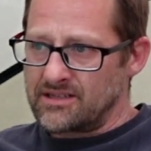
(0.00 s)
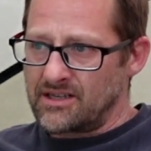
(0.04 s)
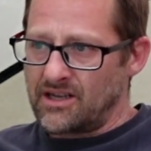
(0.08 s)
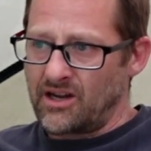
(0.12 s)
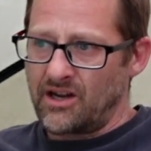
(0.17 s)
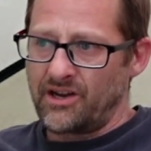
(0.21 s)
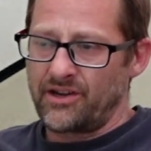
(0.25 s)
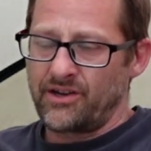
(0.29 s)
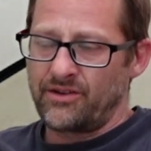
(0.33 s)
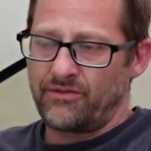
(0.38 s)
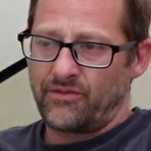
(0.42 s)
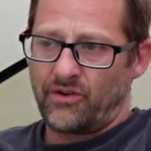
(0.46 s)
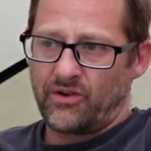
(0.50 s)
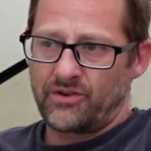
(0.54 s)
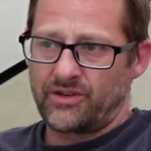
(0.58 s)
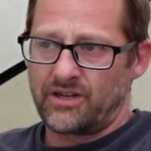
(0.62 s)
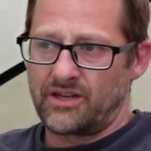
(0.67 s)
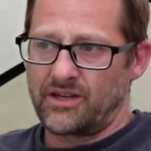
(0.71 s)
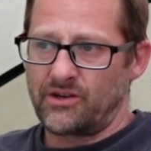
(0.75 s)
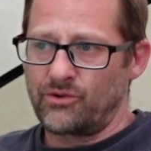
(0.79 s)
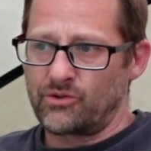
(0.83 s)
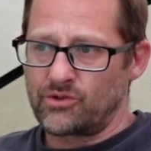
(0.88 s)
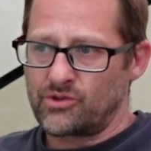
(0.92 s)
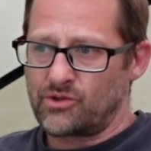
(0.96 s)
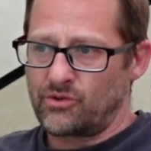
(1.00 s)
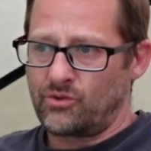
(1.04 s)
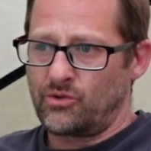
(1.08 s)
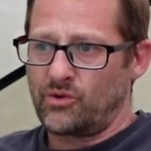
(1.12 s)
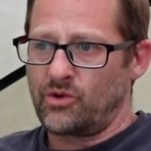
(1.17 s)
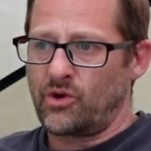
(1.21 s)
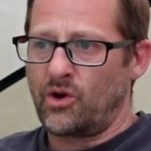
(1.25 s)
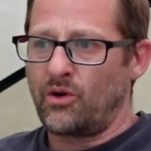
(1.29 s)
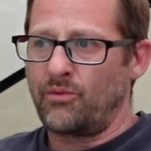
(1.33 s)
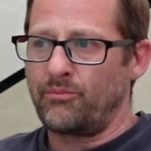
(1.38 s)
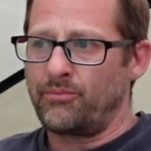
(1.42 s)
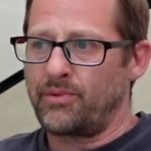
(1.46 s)
kind of on a little sort
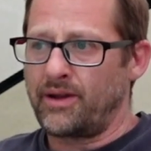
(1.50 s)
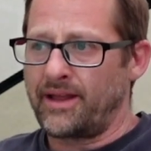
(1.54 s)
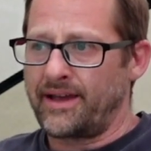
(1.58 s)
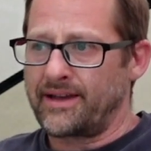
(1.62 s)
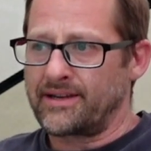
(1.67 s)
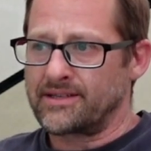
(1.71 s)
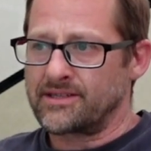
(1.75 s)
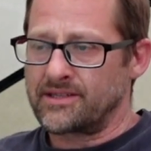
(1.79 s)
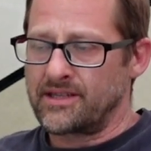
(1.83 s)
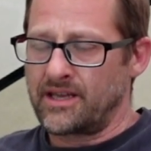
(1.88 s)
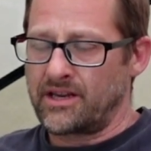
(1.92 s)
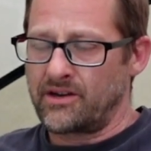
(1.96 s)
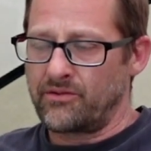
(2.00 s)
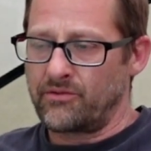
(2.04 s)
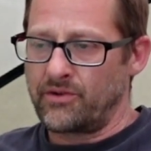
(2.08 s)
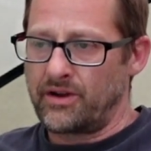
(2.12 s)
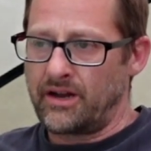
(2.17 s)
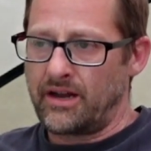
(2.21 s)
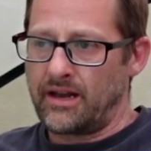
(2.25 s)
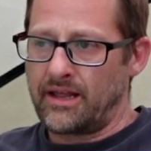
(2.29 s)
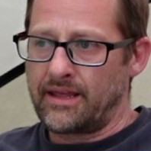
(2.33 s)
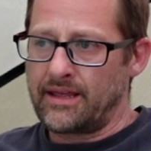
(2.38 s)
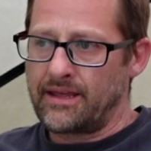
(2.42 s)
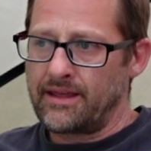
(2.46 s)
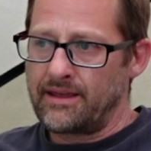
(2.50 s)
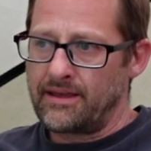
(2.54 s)
of complex thing really,